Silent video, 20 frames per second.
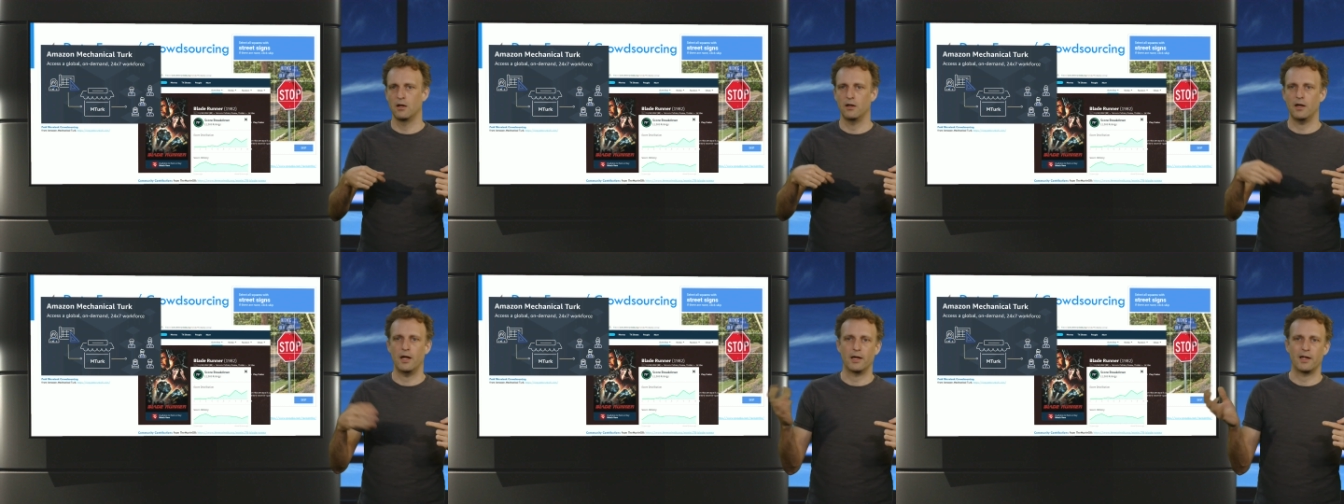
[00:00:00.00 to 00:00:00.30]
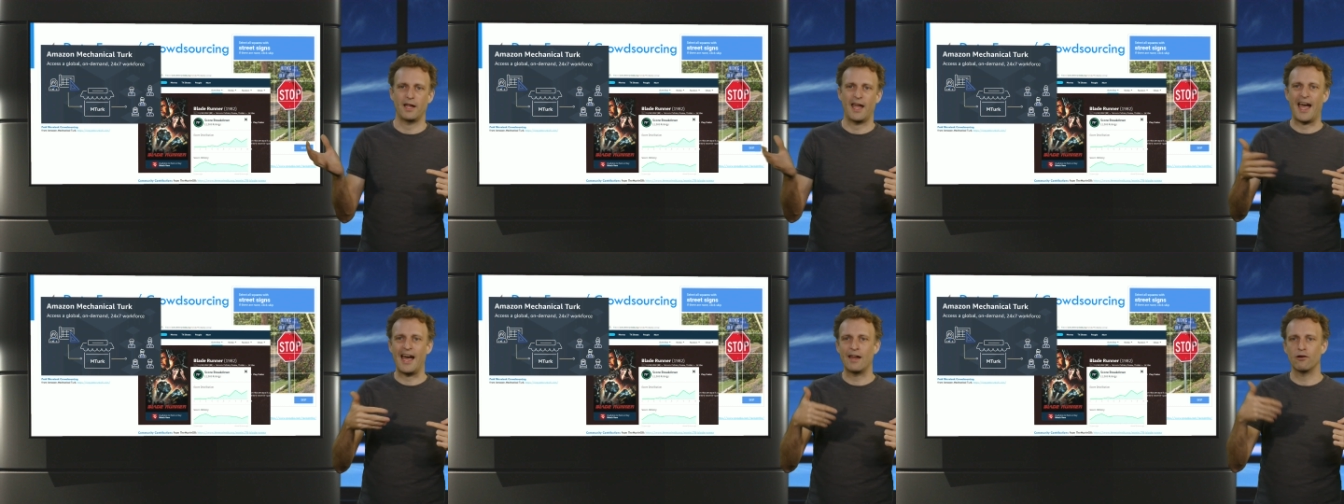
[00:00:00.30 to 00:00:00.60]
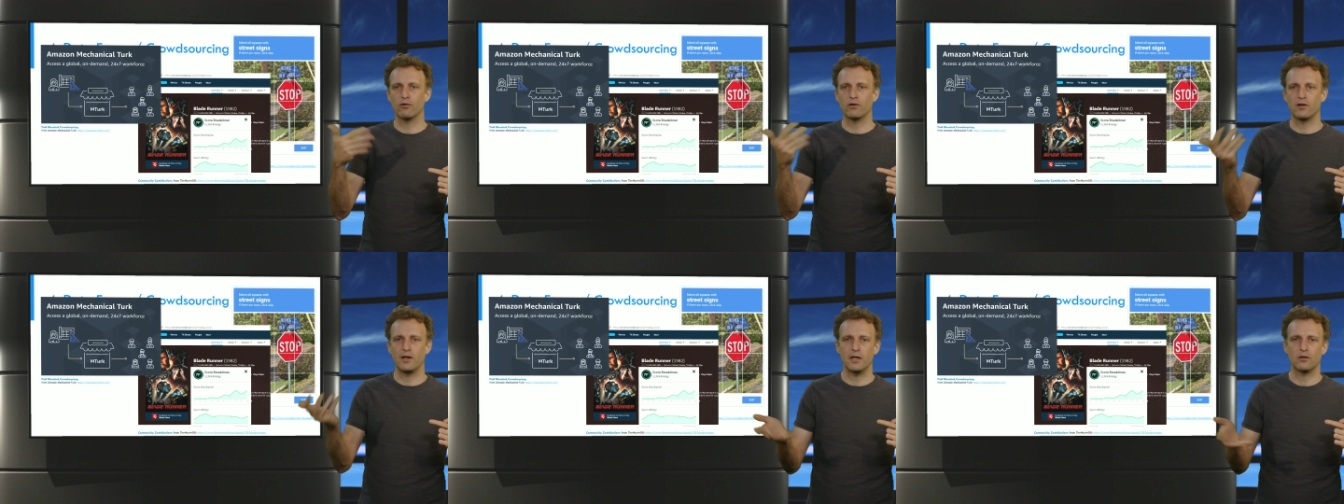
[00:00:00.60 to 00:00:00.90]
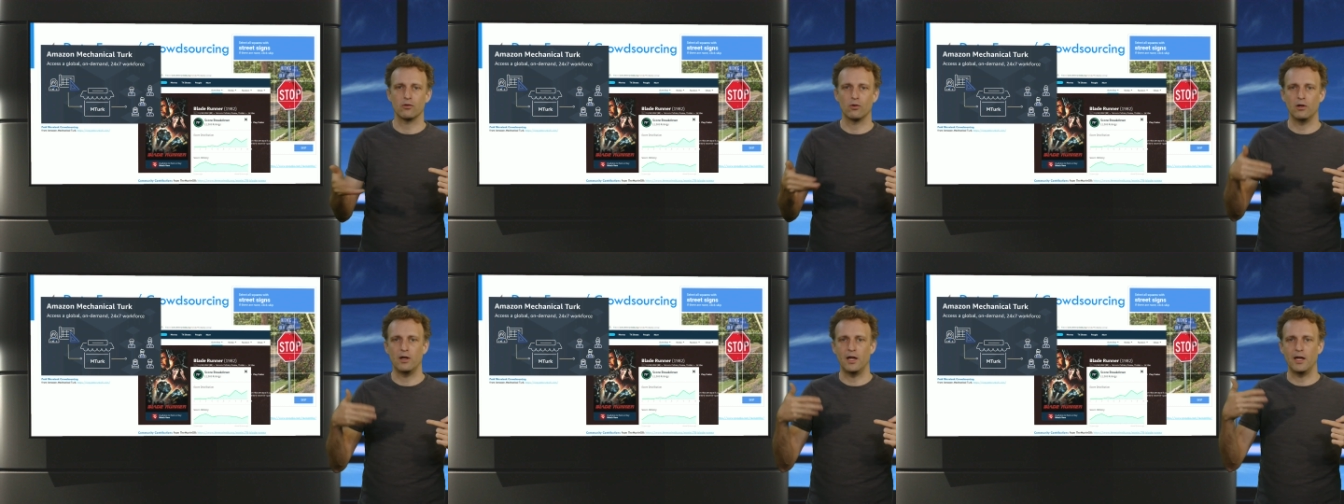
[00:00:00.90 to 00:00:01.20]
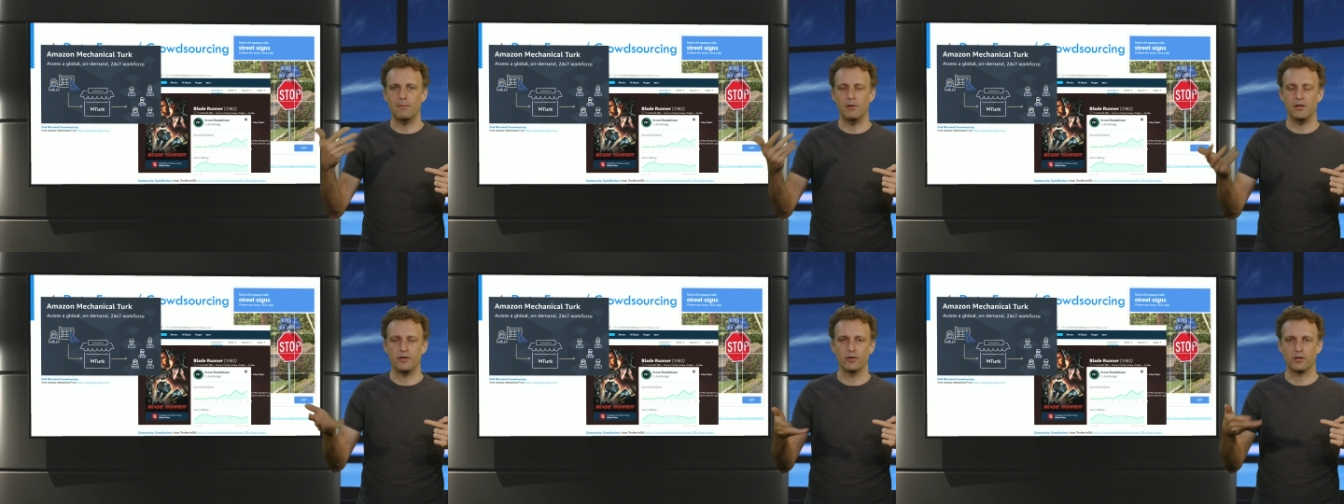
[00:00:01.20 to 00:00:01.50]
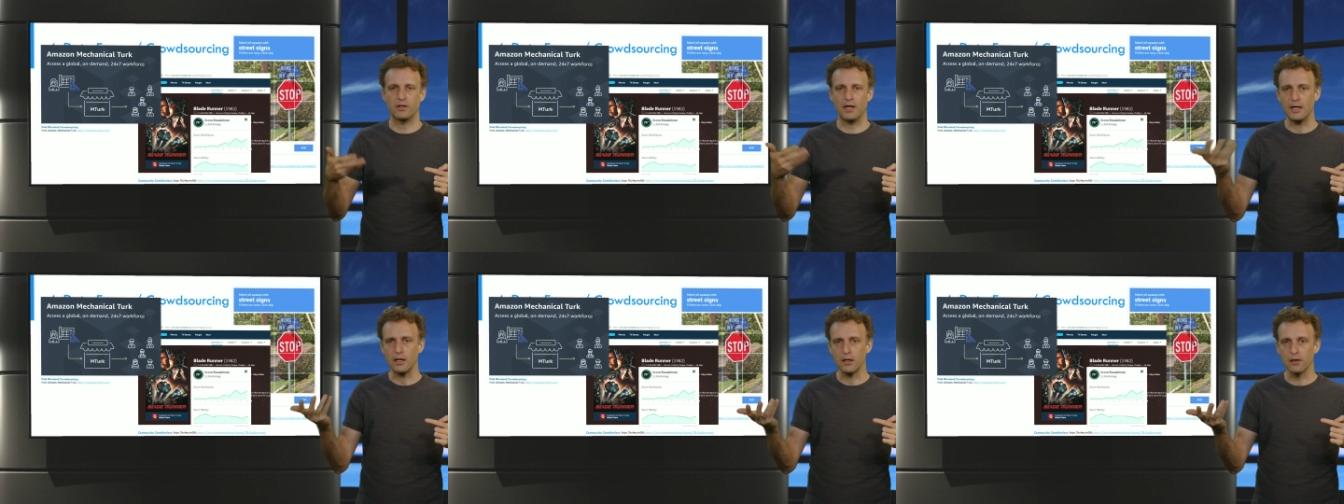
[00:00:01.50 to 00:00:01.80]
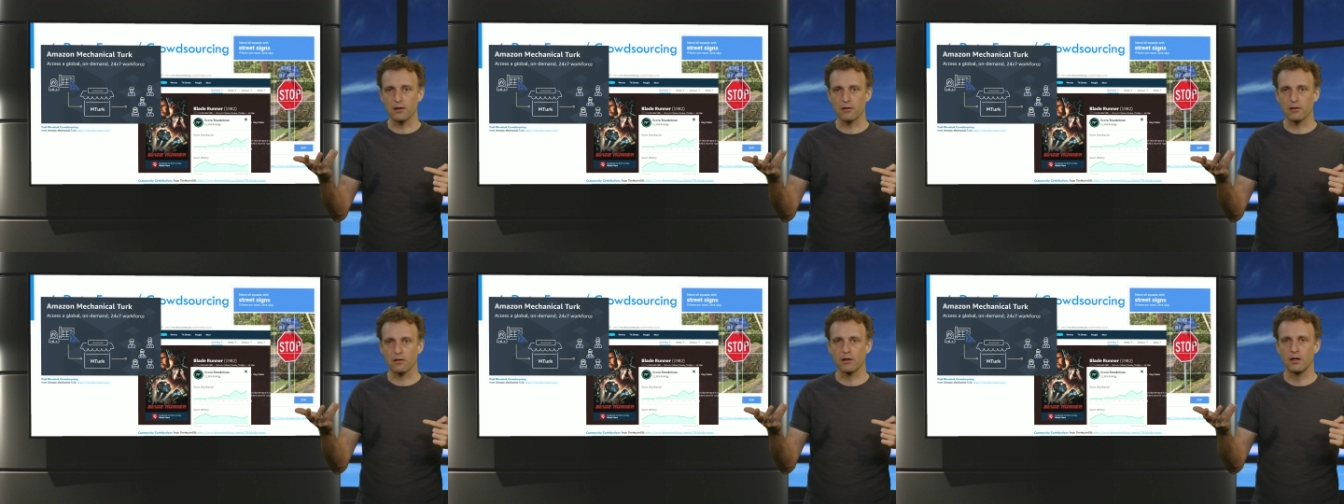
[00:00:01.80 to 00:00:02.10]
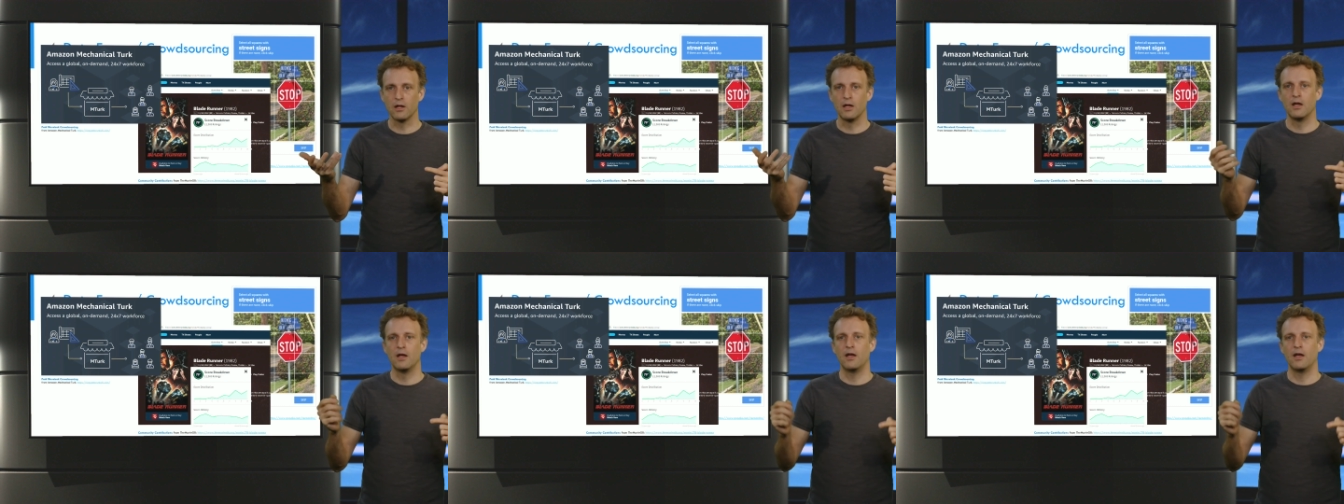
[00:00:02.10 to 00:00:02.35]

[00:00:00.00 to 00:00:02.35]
like annotate or label your texts,